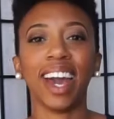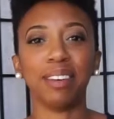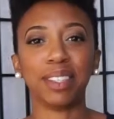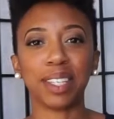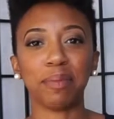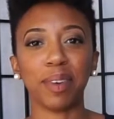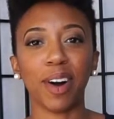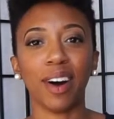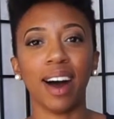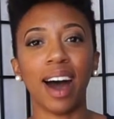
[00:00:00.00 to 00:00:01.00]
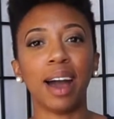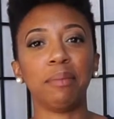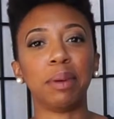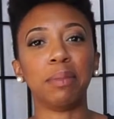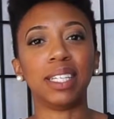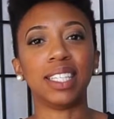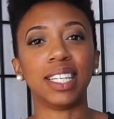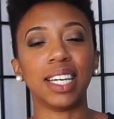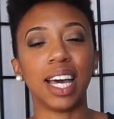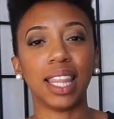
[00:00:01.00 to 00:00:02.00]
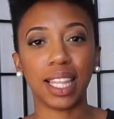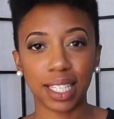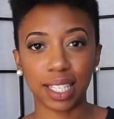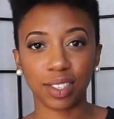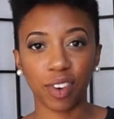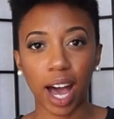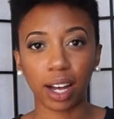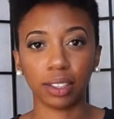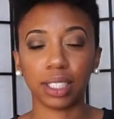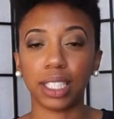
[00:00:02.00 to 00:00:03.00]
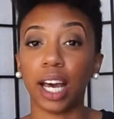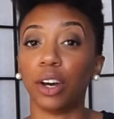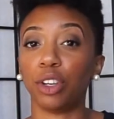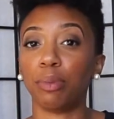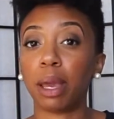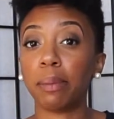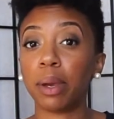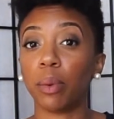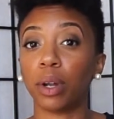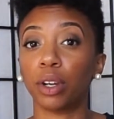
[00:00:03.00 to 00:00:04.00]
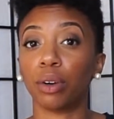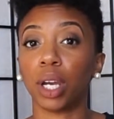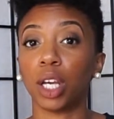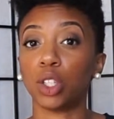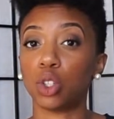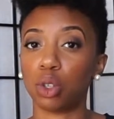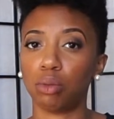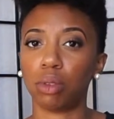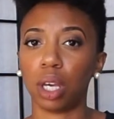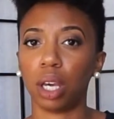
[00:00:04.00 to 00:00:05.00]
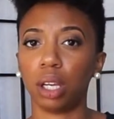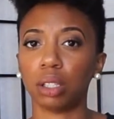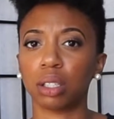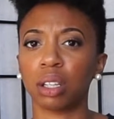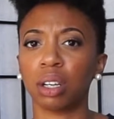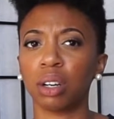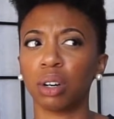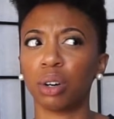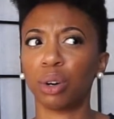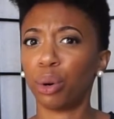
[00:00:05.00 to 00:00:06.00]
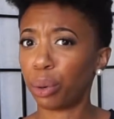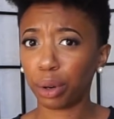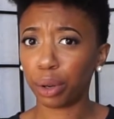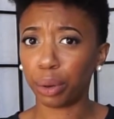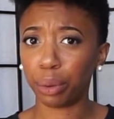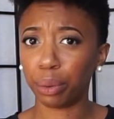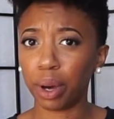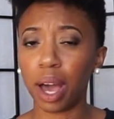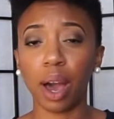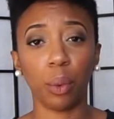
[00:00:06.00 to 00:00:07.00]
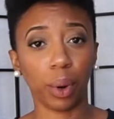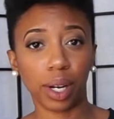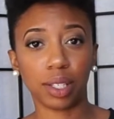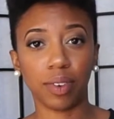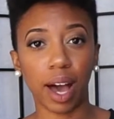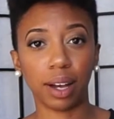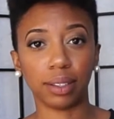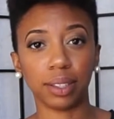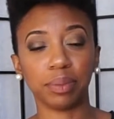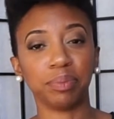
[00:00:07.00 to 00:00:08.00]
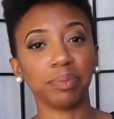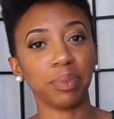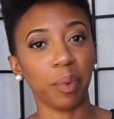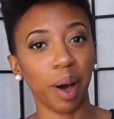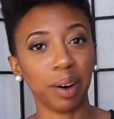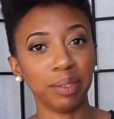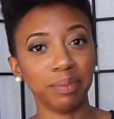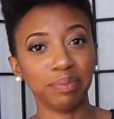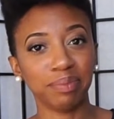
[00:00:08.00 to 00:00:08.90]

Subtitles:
Hey, what's up, y'all? I'm Mimi D, and this is Filed. Now, you may be wondering two things. Who are you, and what is Filed? Well,